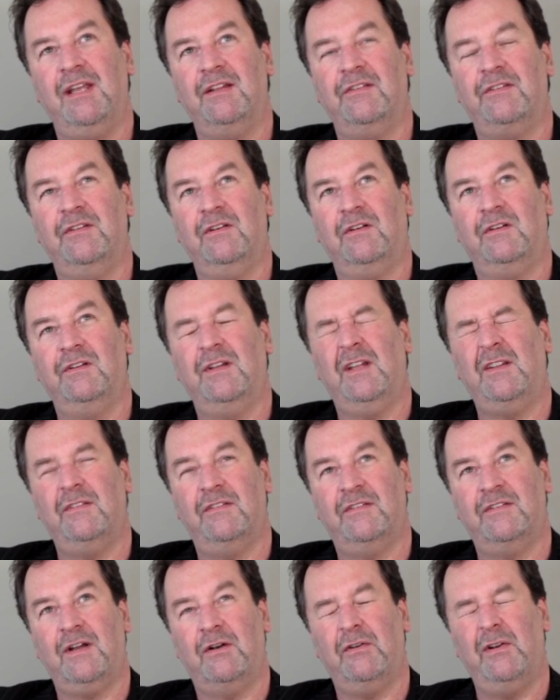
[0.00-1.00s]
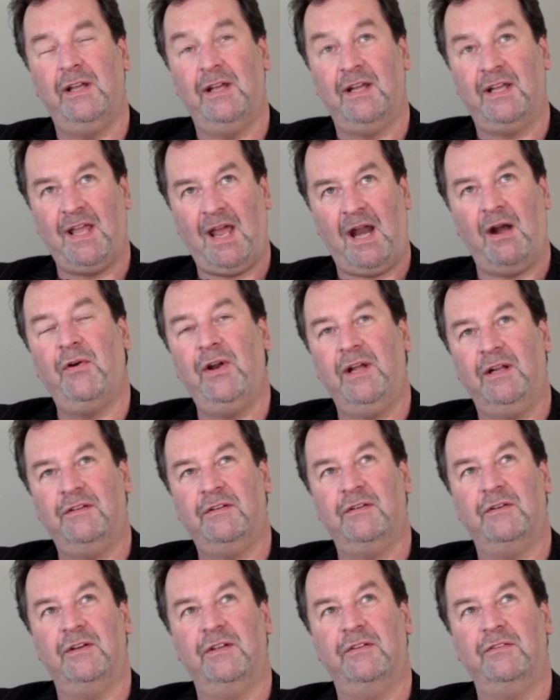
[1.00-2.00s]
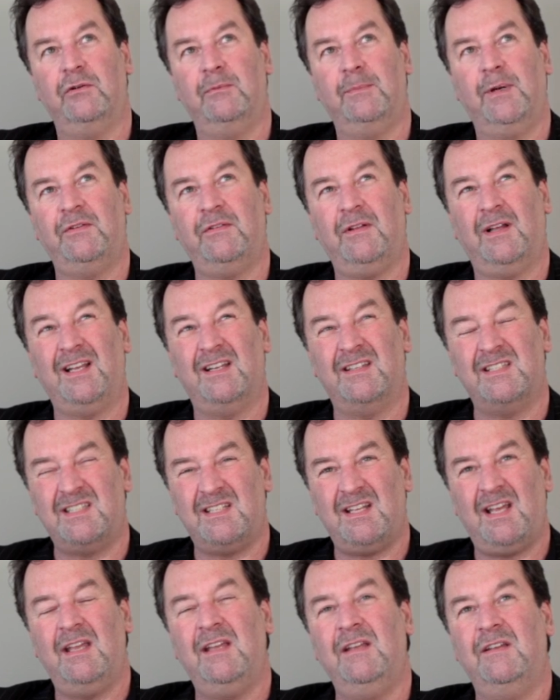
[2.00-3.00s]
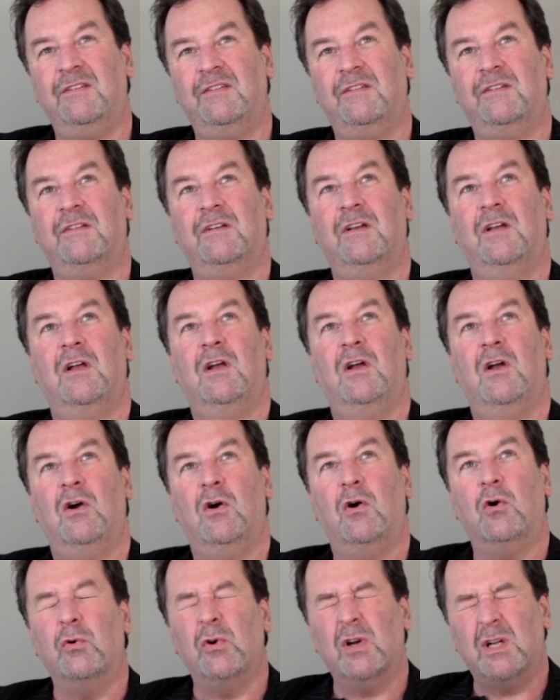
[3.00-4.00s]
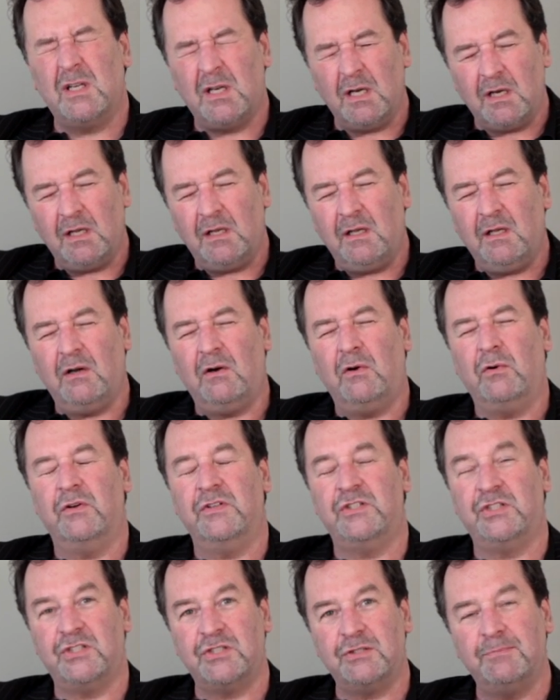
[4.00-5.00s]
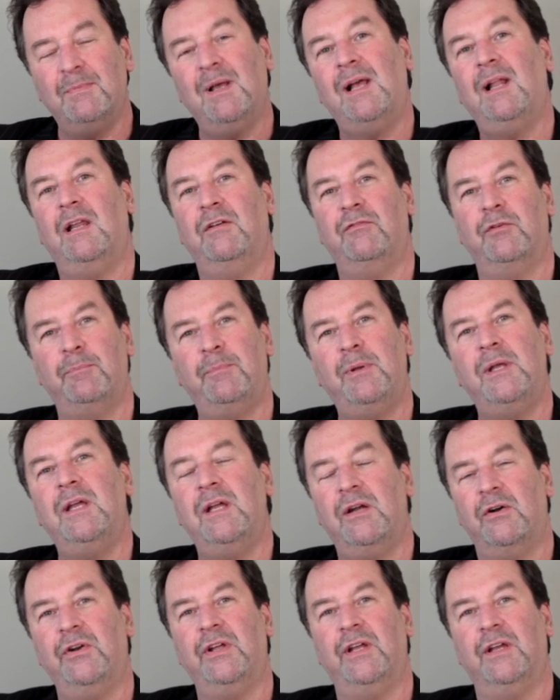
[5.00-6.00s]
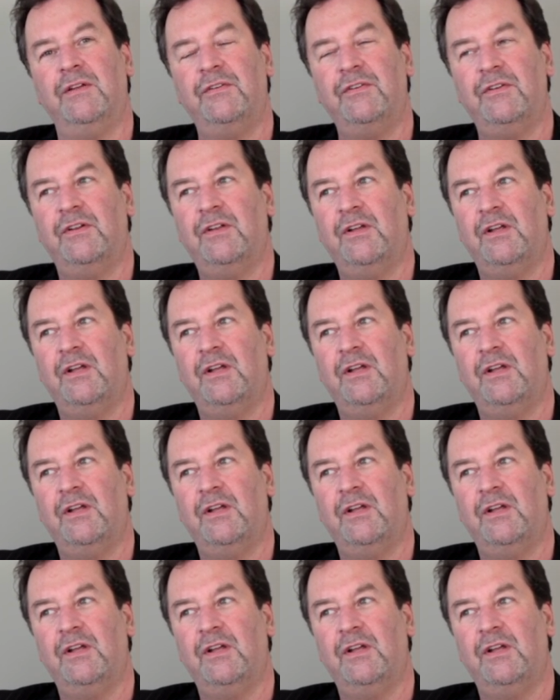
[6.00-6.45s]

It's not necessarily a character, it's almost like a taste or a colour or a smell of a period,